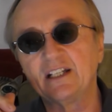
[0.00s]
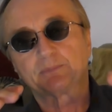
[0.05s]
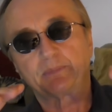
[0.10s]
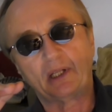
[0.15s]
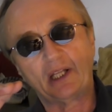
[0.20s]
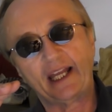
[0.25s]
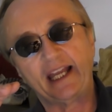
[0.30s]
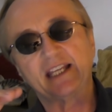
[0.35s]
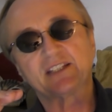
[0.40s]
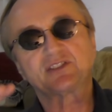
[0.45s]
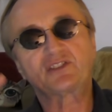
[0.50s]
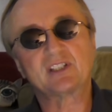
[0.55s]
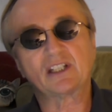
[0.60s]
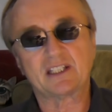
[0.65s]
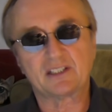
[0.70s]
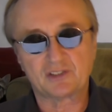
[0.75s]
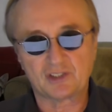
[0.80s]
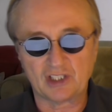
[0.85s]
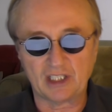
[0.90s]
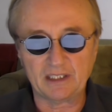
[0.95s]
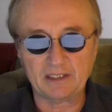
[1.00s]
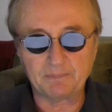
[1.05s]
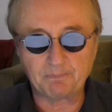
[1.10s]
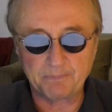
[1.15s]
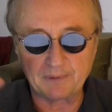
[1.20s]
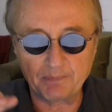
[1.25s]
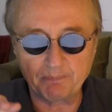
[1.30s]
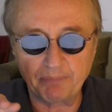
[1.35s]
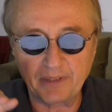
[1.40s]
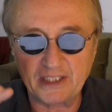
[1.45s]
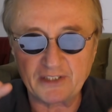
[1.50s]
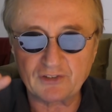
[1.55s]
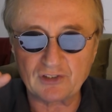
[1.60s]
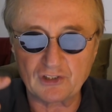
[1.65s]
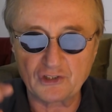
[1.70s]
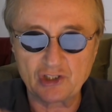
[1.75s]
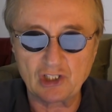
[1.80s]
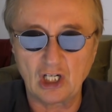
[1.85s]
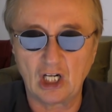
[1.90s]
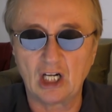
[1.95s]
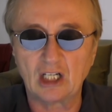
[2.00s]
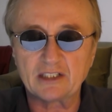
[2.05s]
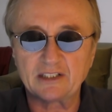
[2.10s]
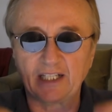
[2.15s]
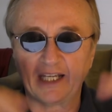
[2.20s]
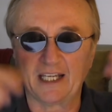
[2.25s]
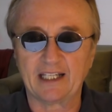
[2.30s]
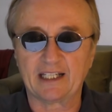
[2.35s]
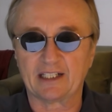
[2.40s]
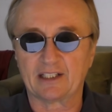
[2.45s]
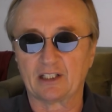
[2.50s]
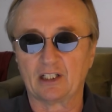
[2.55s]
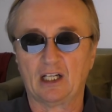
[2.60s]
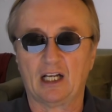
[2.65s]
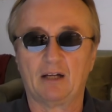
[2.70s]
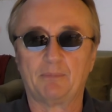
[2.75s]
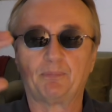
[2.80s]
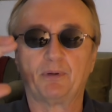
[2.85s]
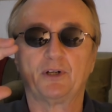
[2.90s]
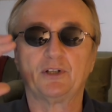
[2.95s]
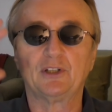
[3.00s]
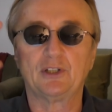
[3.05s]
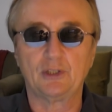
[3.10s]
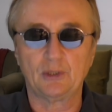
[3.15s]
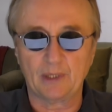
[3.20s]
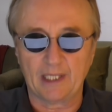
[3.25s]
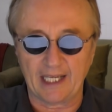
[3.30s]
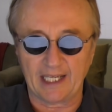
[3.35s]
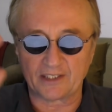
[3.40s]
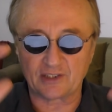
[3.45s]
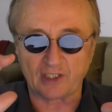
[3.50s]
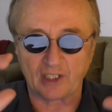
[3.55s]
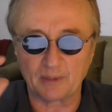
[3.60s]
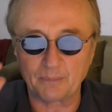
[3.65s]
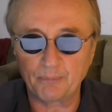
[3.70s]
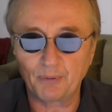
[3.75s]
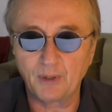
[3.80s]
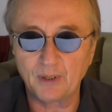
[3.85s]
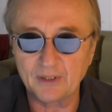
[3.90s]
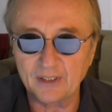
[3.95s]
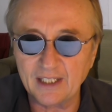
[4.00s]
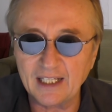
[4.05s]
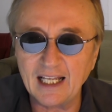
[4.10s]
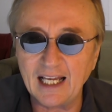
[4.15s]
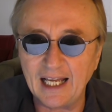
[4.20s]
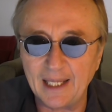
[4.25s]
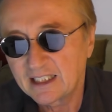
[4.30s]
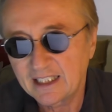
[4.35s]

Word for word: plastic, cheap piece of junk, taking it off, putting a new gasket and putting it on.